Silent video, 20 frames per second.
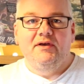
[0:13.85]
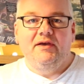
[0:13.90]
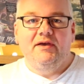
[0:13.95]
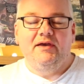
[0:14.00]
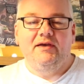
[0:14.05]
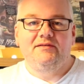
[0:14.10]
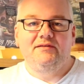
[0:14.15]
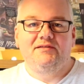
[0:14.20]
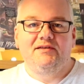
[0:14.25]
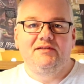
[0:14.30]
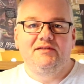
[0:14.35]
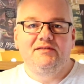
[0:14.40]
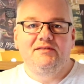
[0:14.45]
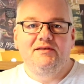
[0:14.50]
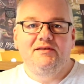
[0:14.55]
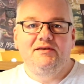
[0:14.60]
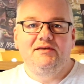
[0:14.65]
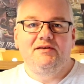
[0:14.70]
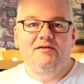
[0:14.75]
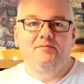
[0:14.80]
hitting
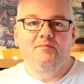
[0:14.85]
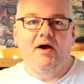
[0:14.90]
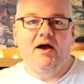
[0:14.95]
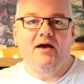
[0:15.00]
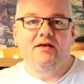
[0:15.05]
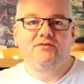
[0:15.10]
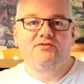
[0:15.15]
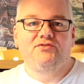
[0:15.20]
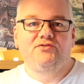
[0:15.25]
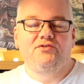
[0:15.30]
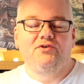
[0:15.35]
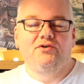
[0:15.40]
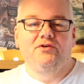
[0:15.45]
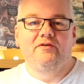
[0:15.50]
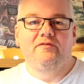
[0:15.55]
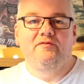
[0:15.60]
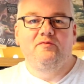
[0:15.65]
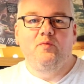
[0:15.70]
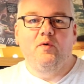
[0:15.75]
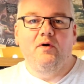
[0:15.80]
the milestone
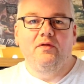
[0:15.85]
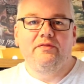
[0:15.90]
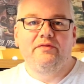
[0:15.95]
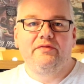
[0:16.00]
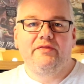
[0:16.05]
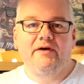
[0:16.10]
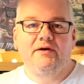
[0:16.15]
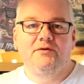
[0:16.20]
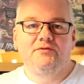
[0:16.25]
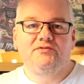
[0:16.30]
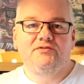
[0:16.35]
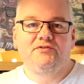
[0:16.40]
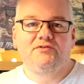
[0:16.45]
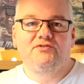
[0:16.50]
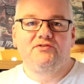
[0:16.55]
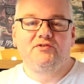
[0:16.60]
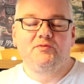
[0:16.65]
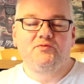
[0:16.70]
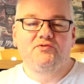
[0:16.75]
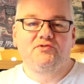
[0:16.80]
of
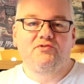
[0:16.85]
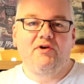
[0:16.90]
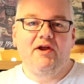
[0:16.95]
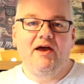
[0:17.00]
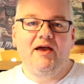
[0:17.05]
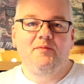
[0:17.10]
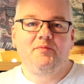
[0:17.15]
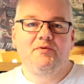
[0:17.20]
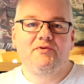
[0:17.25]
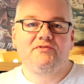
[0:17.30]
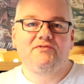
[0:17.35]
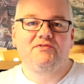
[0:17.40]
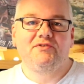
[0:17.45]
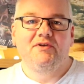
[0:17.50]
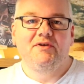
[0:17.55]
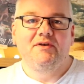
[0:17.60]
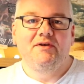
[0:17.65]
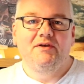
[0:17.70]
1,000 subscribers.